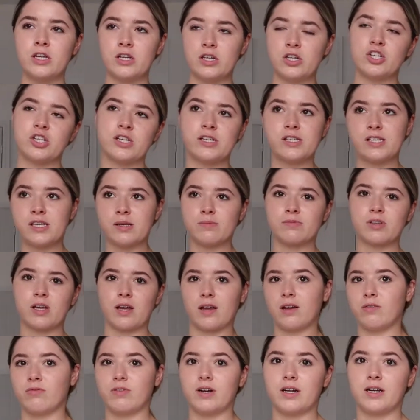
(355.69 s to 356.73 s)
She seems
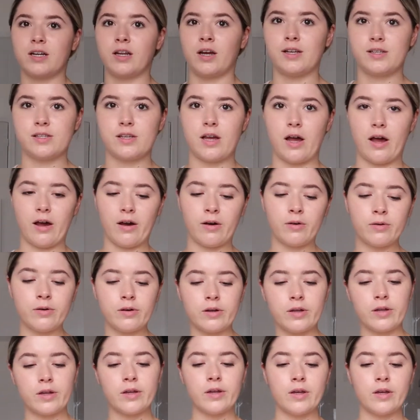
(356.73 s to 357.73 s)
like a really nice girl.